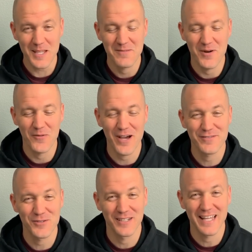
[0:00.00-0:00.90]
My wife
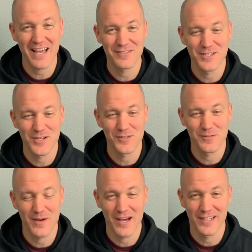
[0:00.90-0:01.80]
sort of laughs and jokes
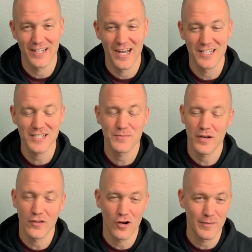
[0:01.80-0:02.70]
about it. She's been
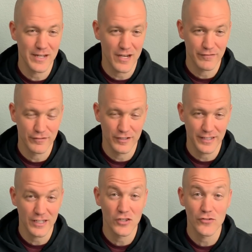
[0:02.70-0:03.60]
in the Army now for
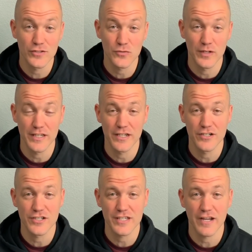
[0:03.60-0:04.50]
getting close to 20 years.
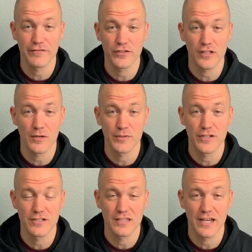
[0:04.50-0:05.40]
She's got couple
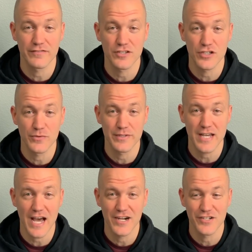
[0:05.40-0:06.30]
years left till she
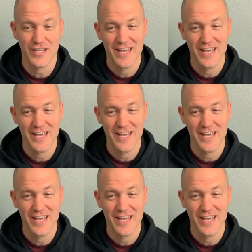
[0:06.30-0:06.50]
retires.